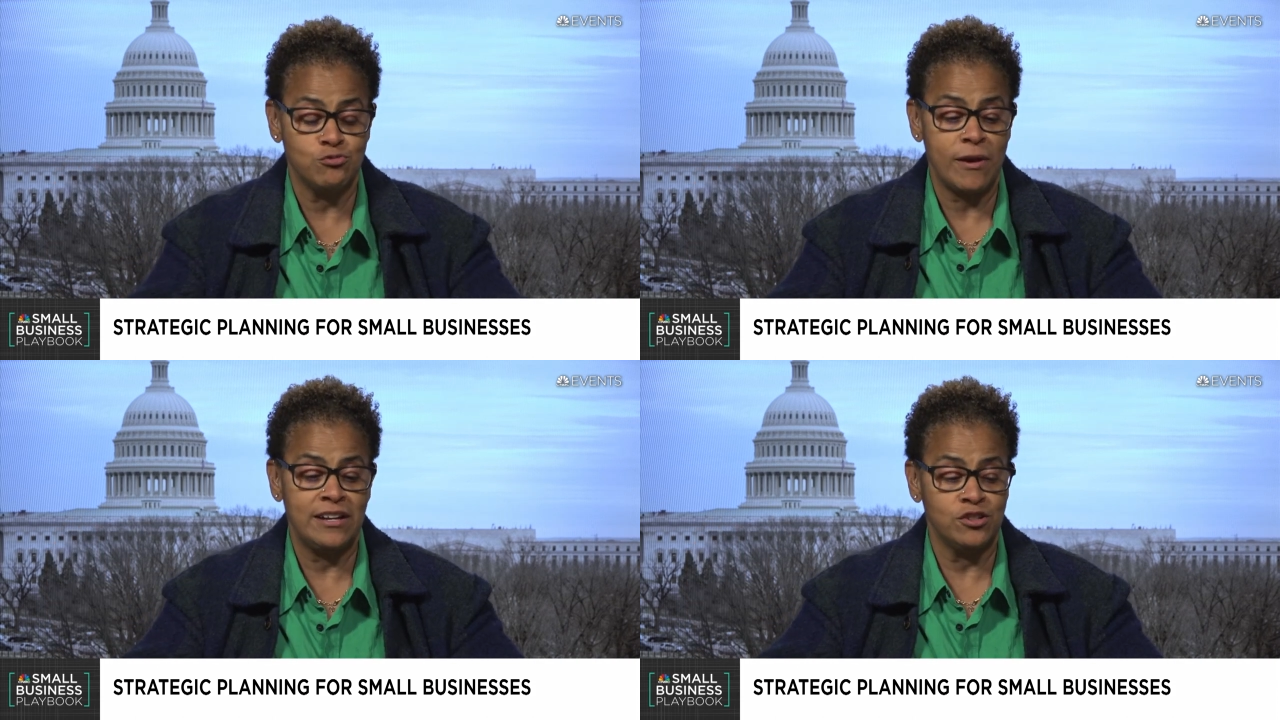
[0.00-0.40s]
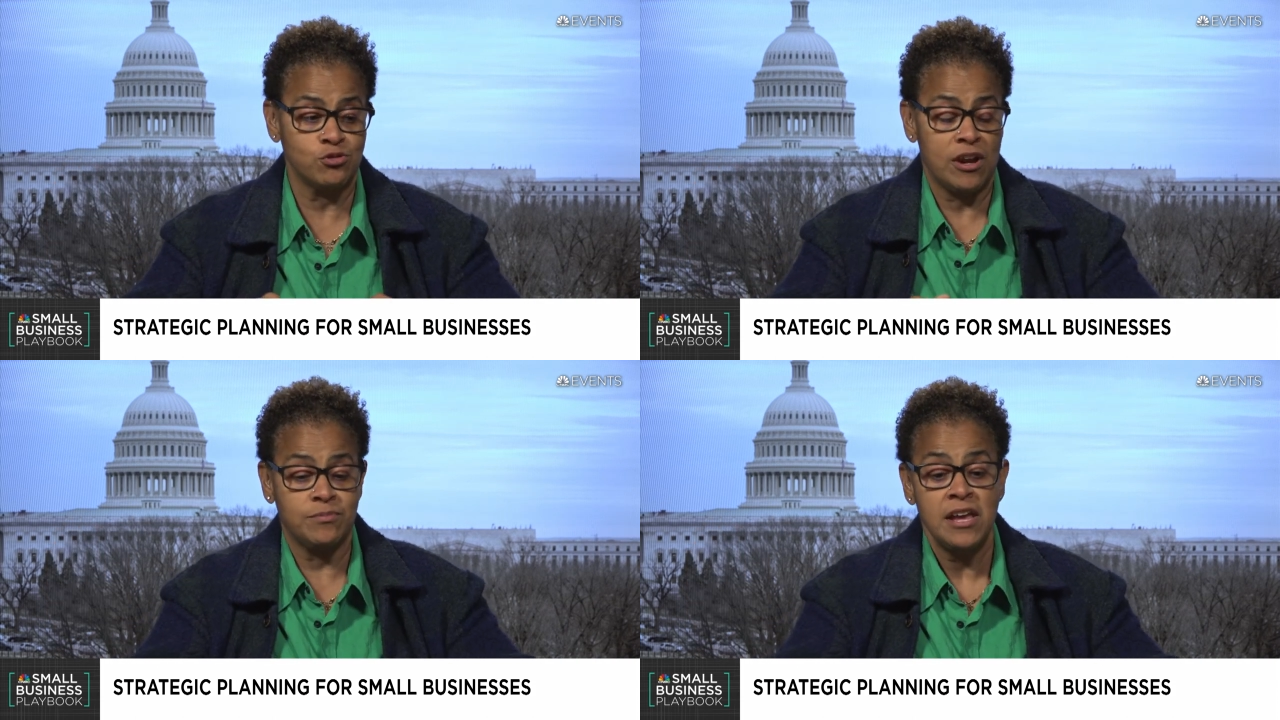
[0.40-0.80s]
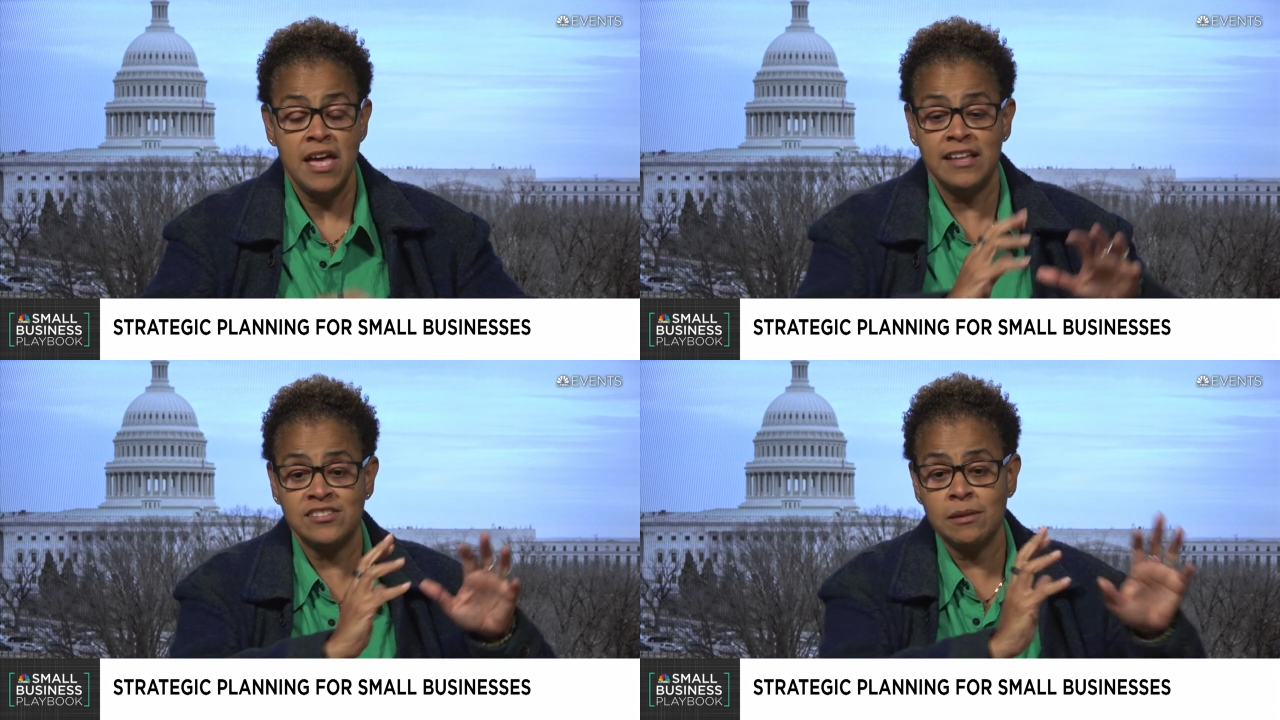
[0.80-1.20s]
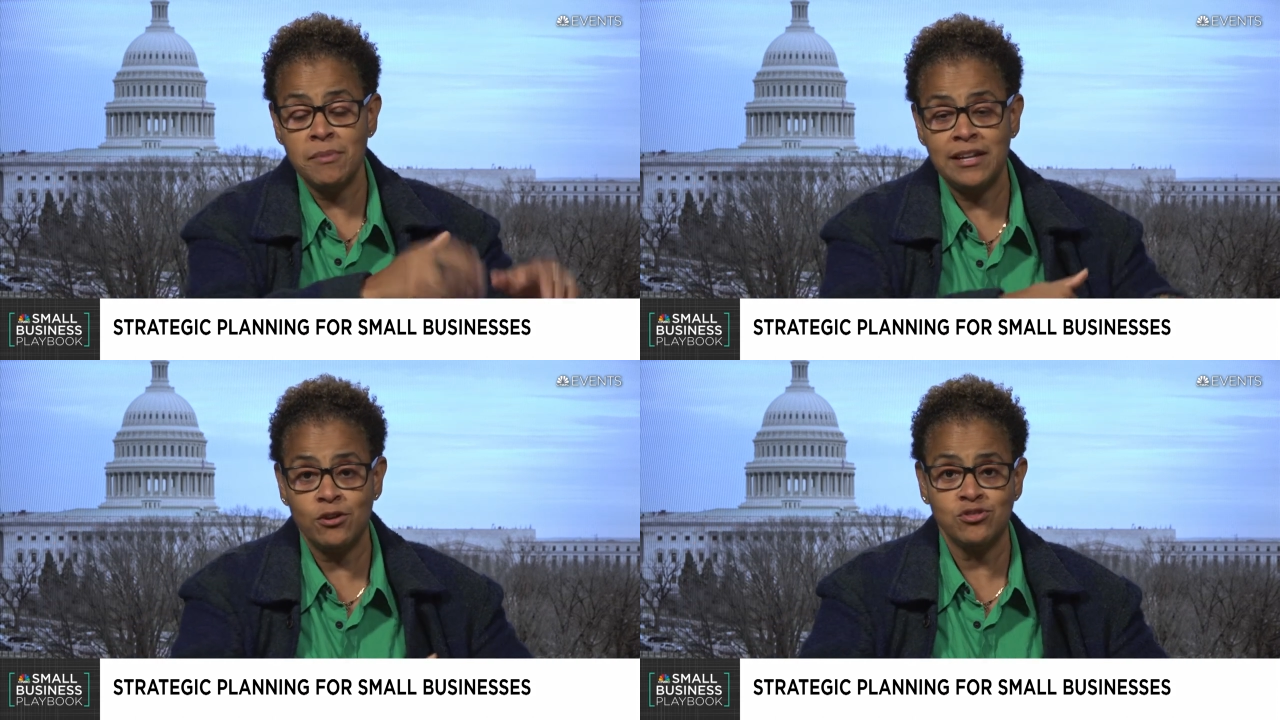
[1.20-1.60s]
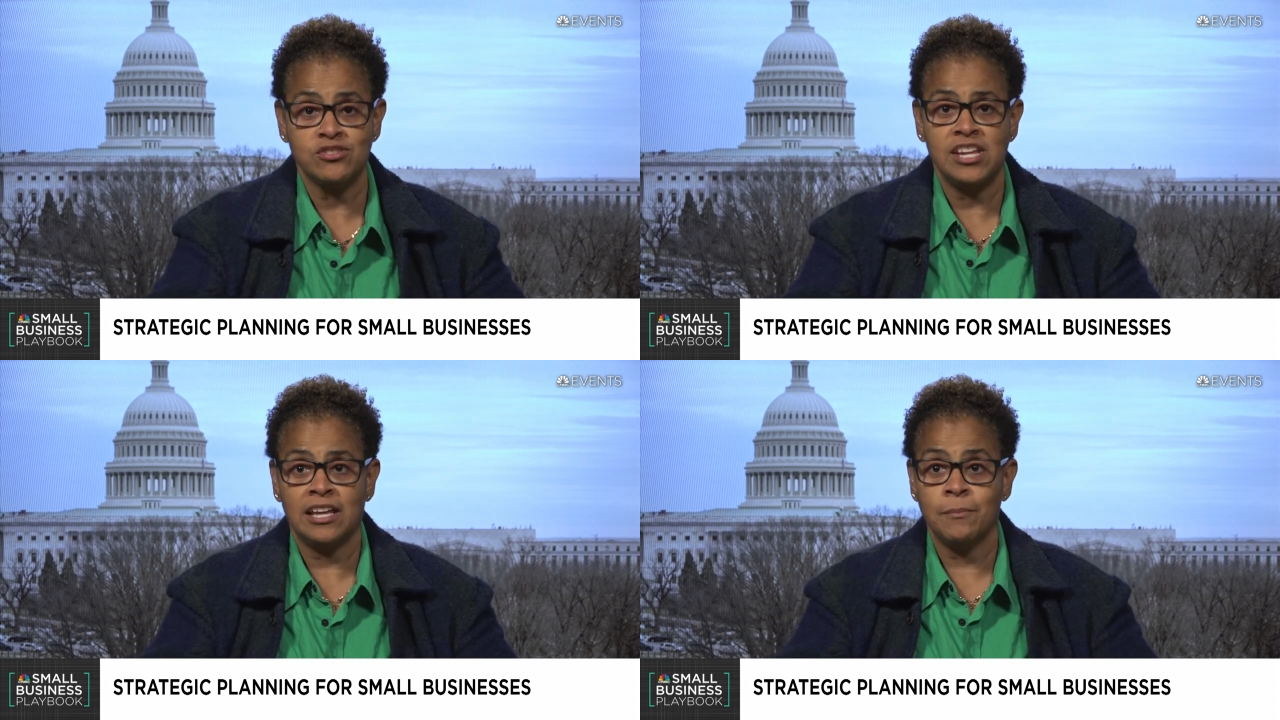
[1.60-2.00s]
writing script and somebody else is
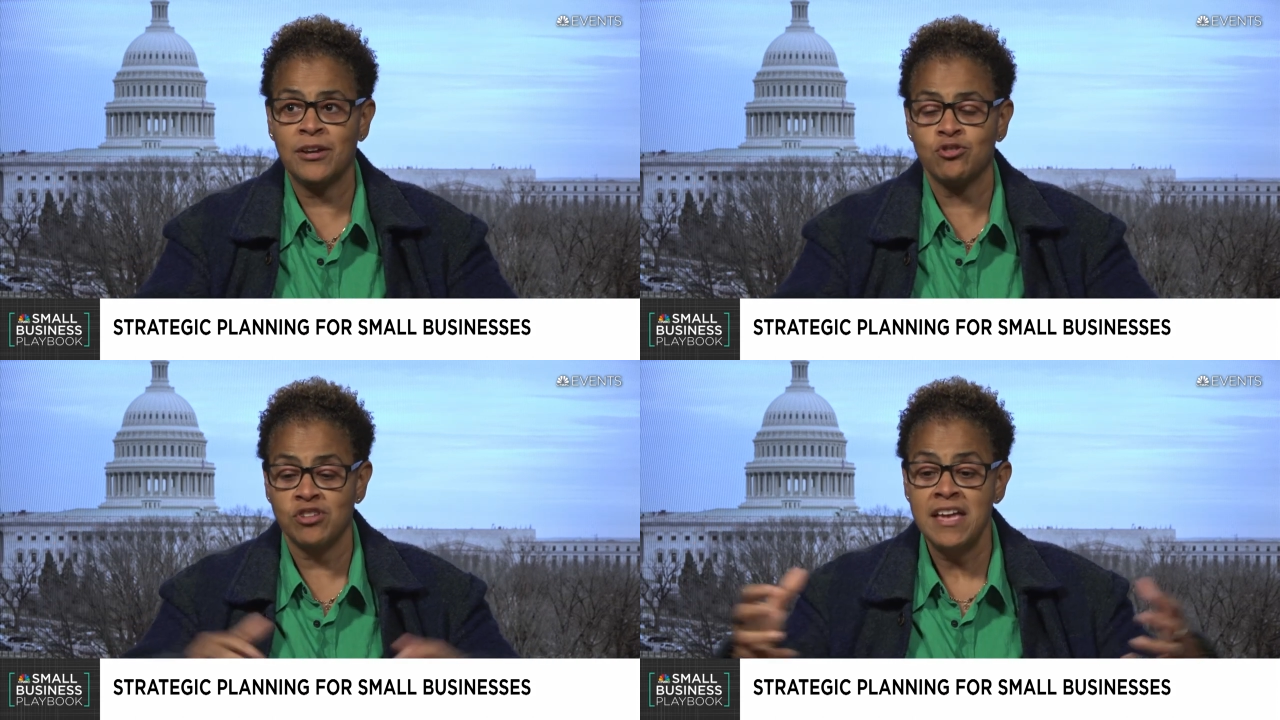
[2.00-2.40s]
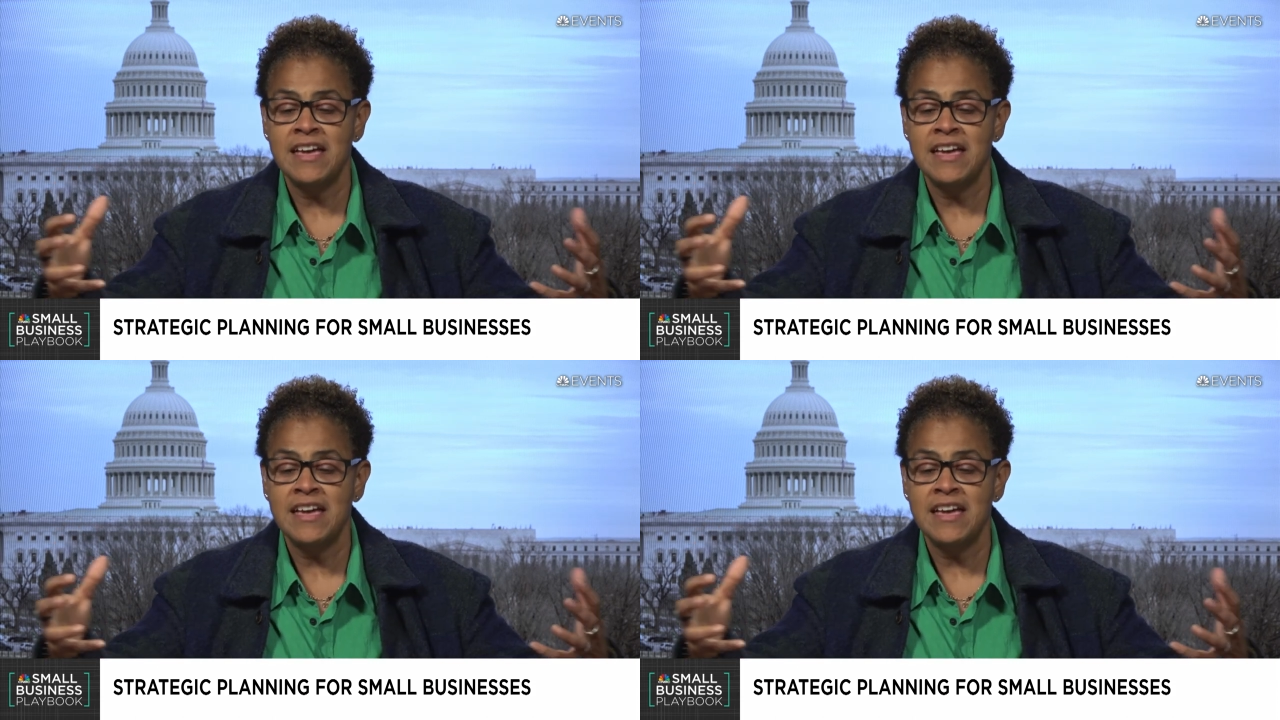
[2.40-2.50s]
taking pictures,